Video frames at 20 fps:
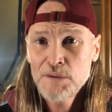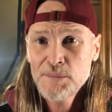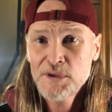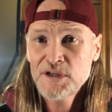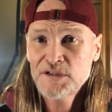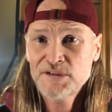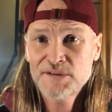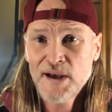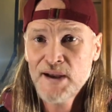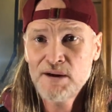
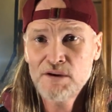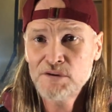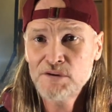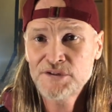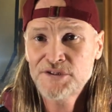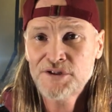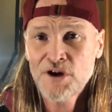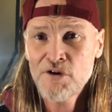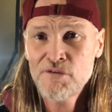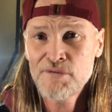Because they don't
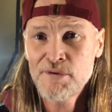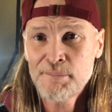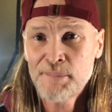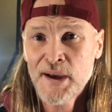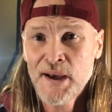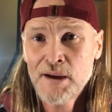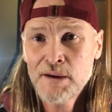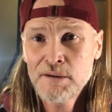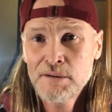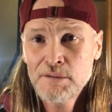deserve it,
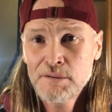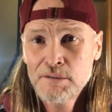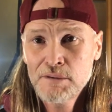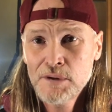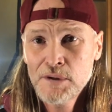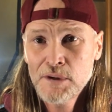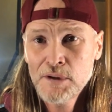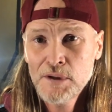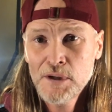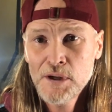man.
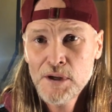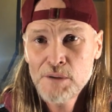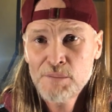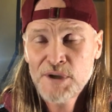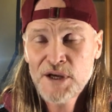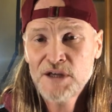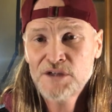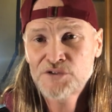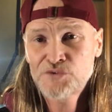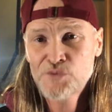
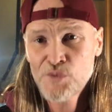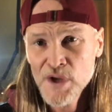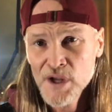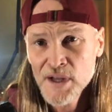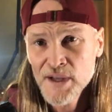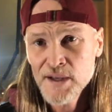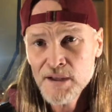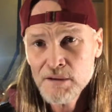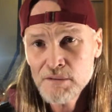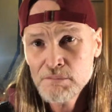Because
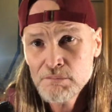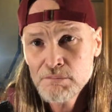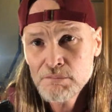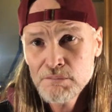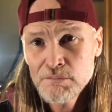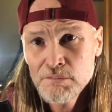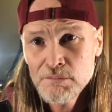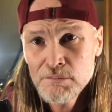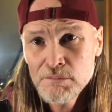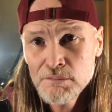really,
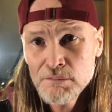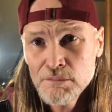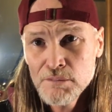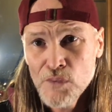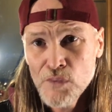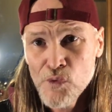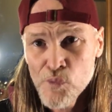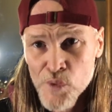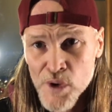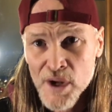
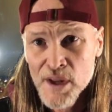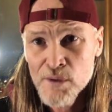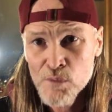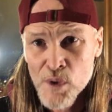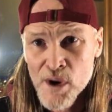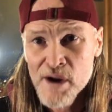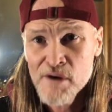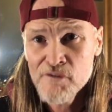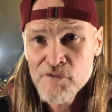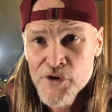
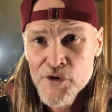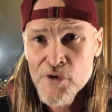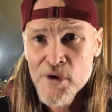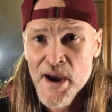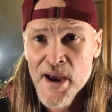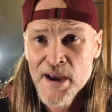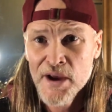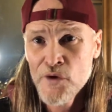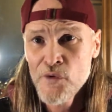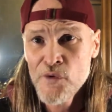whatever
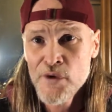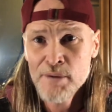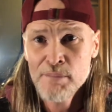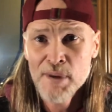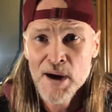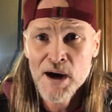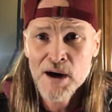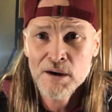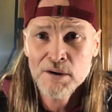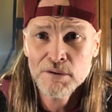you're angry
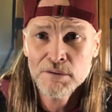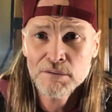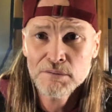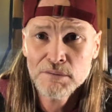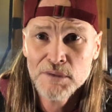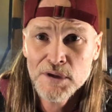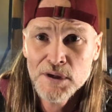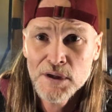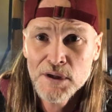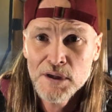about,
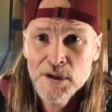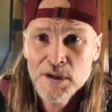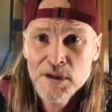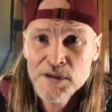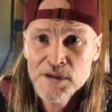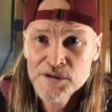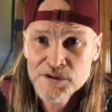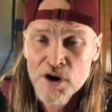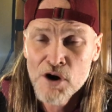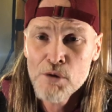
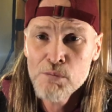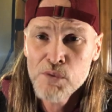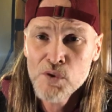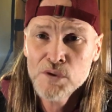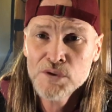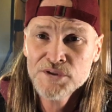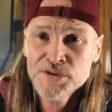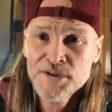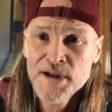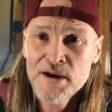it all
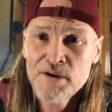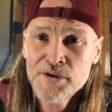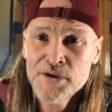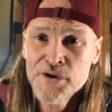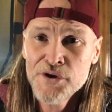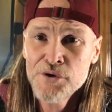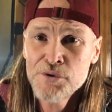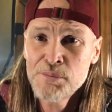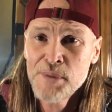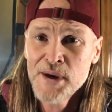boils down to
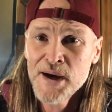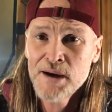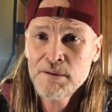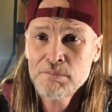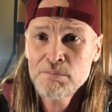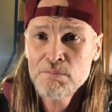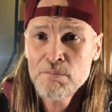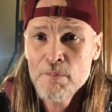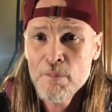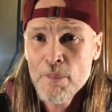you, man.
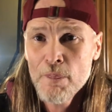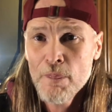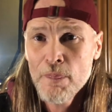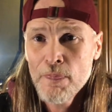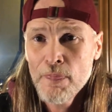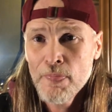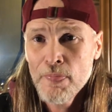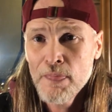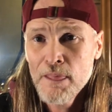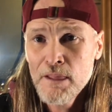
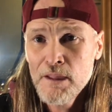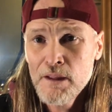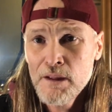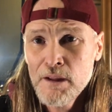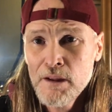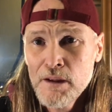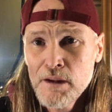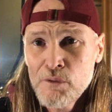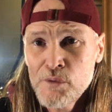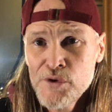
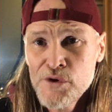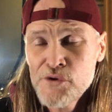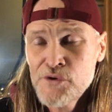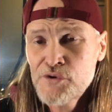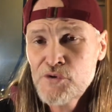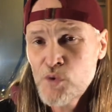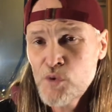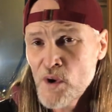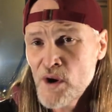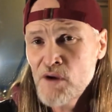When you're
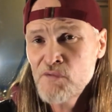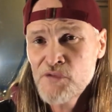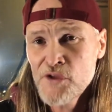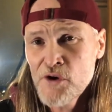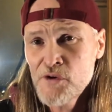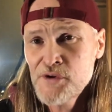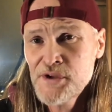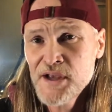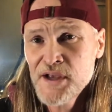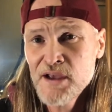12,
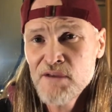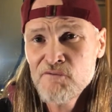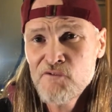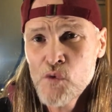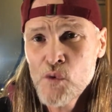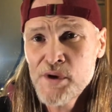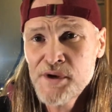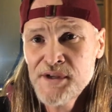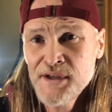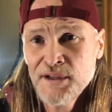13,
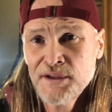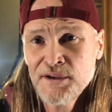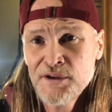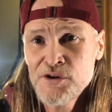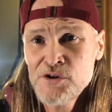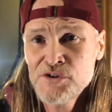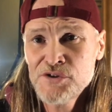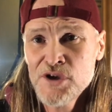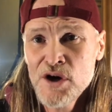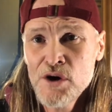14
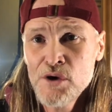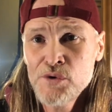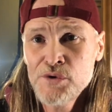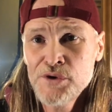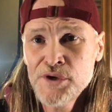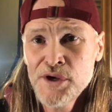years old,